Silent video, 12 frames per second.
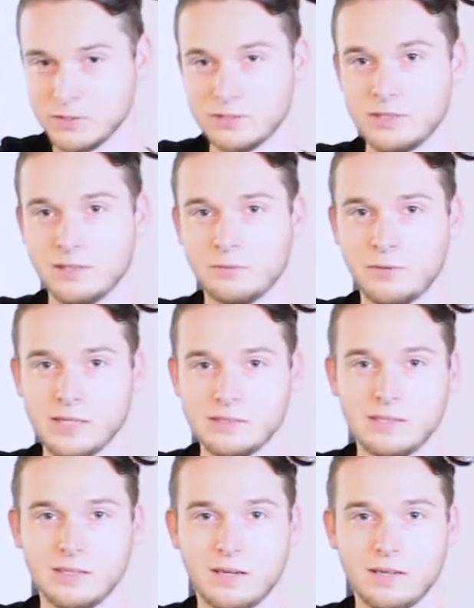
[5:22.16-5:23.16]
used to
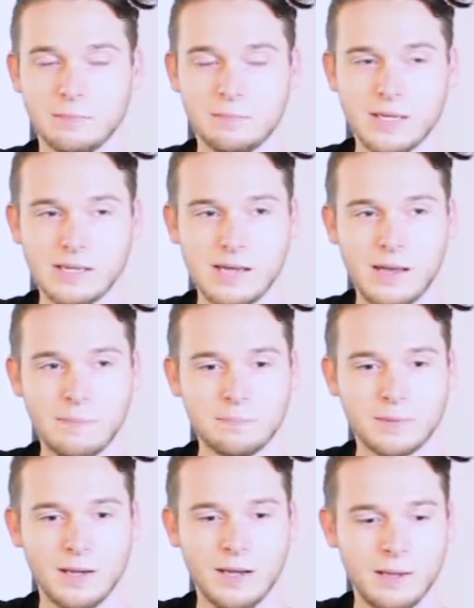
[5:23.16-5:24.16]
resting on a
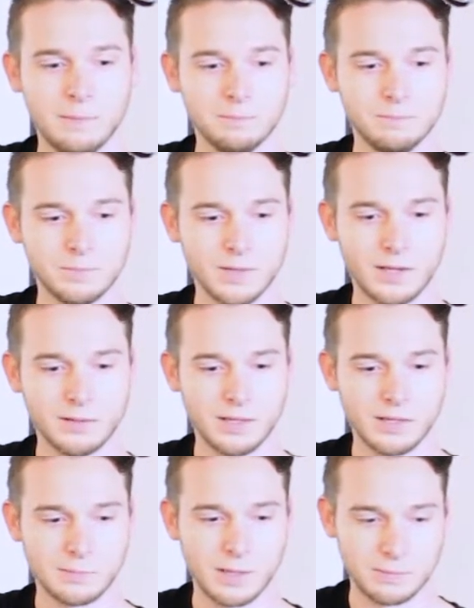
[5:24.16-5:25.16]
pickup on
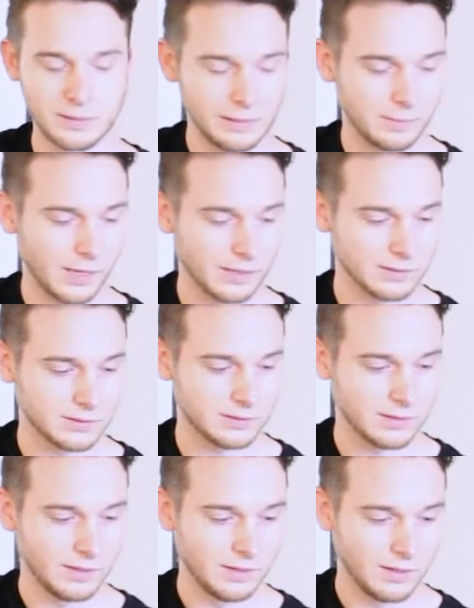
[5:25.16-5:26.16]
like my P bass,
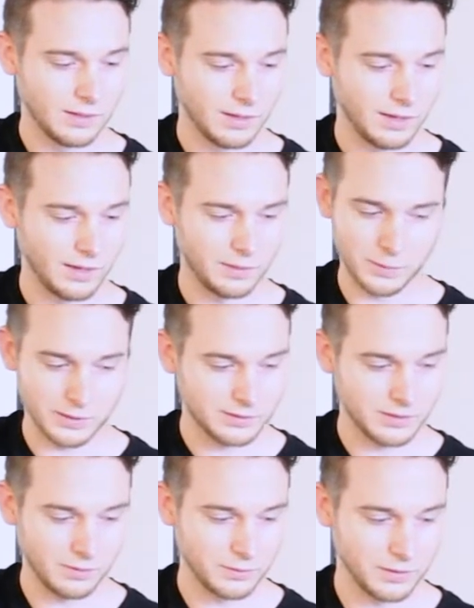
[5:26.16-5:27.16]
but
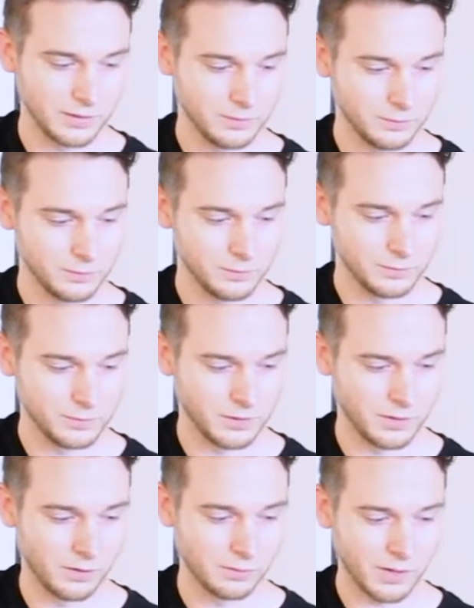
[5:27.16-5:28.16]
it's not really,
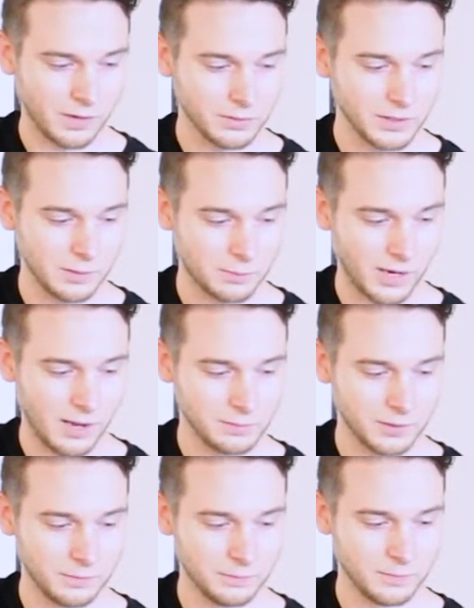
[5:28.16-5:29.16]
not really a
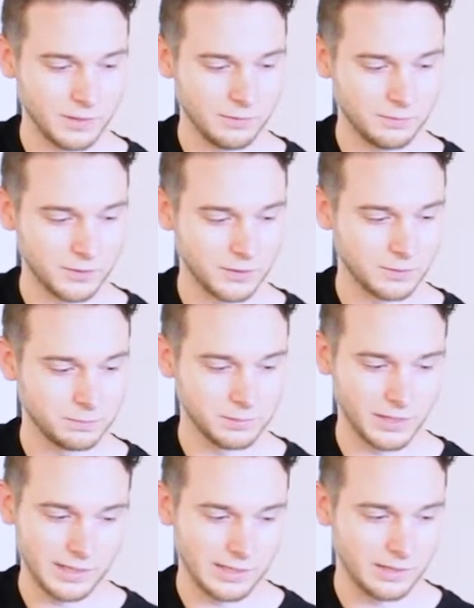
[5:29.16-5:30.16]
problem if you're
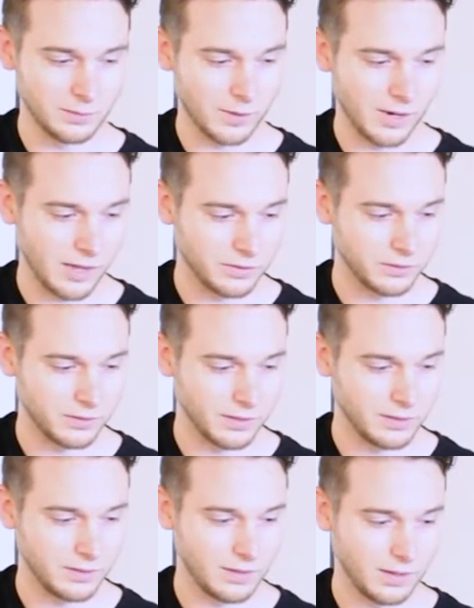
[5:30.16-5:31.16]
playing anywhere other
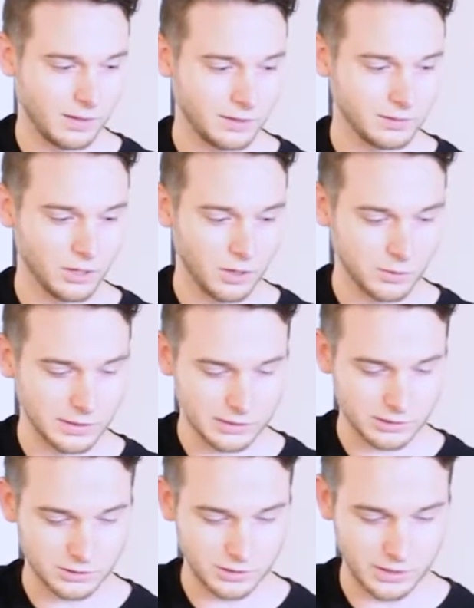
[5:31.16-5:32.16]
than the low E
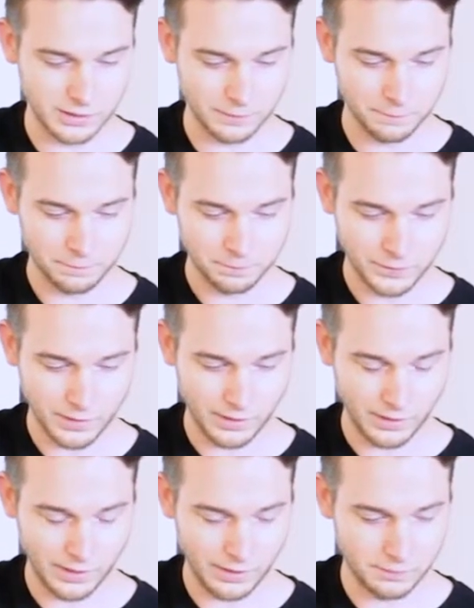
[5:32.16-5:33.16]
string.
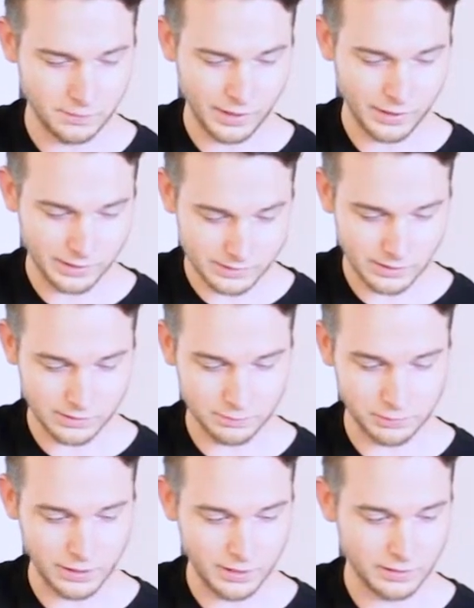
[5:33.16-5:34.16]
And I tend to
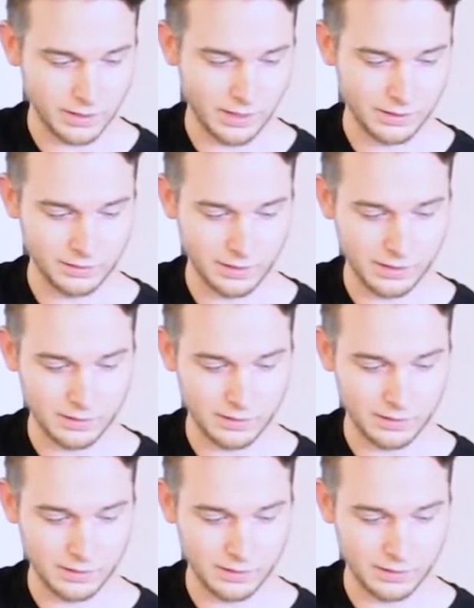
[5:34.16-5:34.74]
play a lot